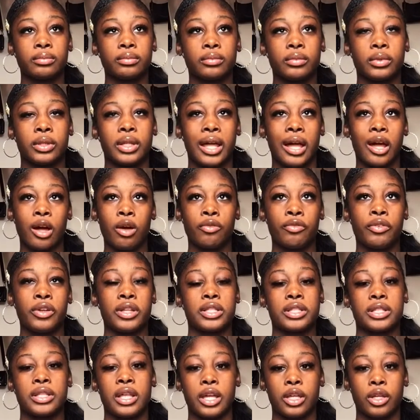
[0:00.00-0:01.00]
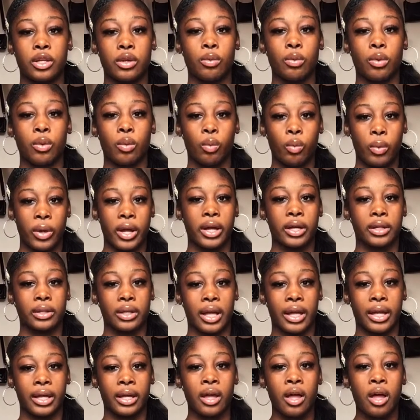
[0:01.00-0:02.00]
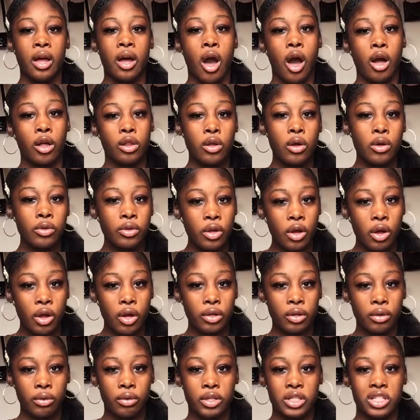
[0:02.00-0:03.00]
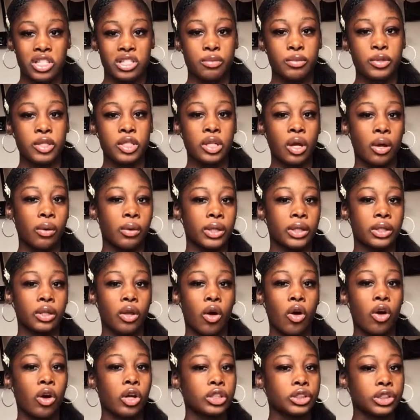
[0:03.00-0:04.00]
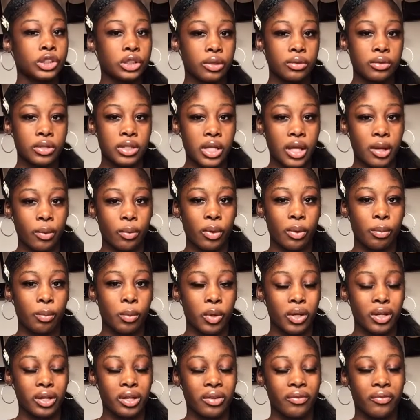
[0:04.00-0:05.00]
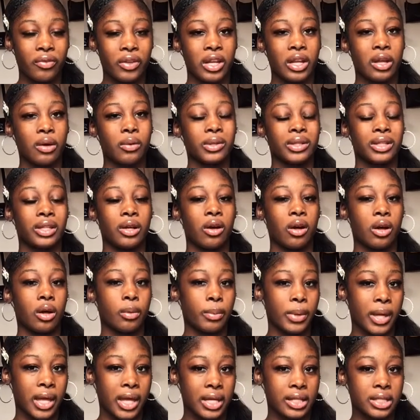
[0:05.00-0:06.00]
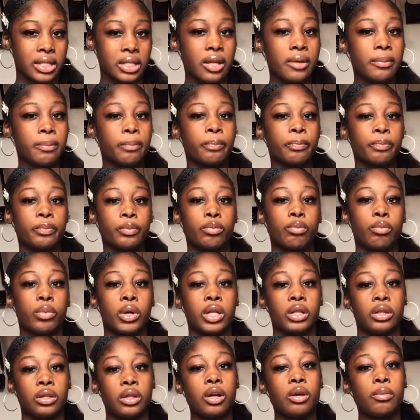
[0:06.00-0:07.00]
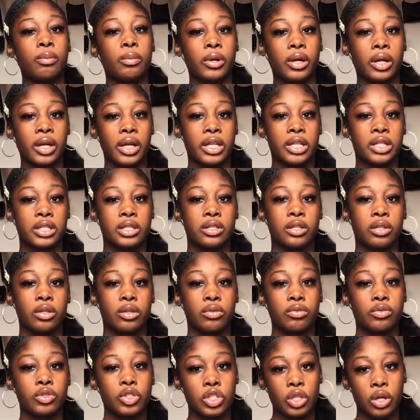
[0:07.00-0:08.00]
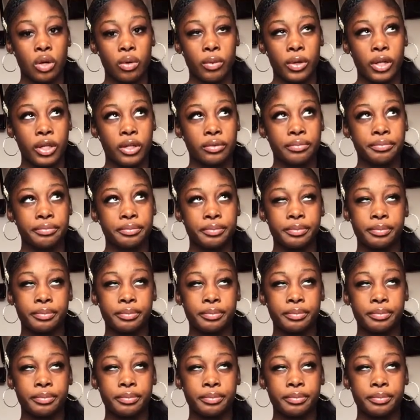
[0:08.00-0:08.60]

the outfits that you would wear. Like a clothing haul, you could just be showing all shirts at one point in the video and then all pants. But lookbook is you showing,